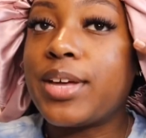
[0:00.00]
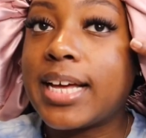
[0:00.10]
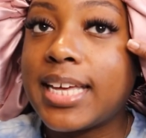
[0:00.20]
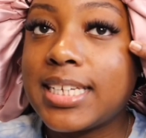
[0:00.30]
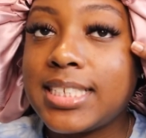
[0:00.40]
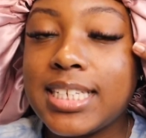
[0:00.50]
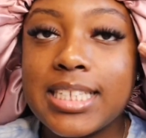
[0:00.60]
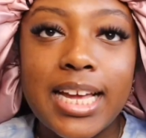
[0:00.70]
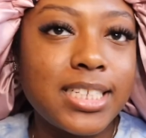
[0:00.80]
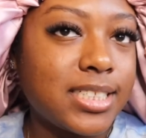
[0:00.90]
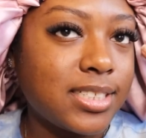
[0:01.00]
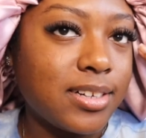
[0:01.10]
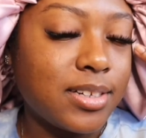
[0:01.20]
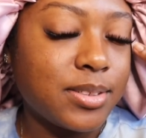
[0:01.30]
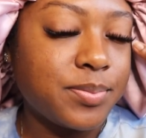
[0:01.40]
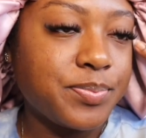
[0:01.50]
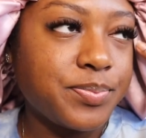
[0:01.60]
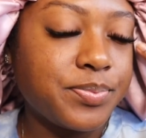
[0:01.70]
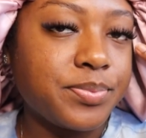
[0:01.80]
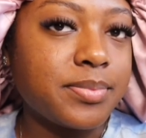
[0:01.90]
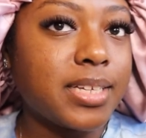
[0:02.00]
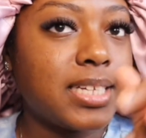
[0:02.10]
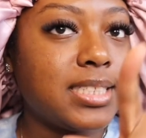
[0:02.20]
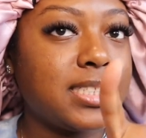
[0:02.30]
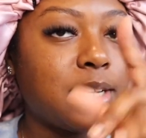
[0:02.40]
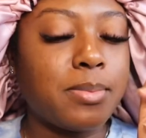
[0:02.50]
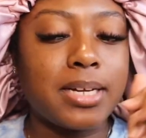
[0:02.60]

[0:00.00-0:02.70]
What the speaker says: yeah, get into these lashes, y'all. Did it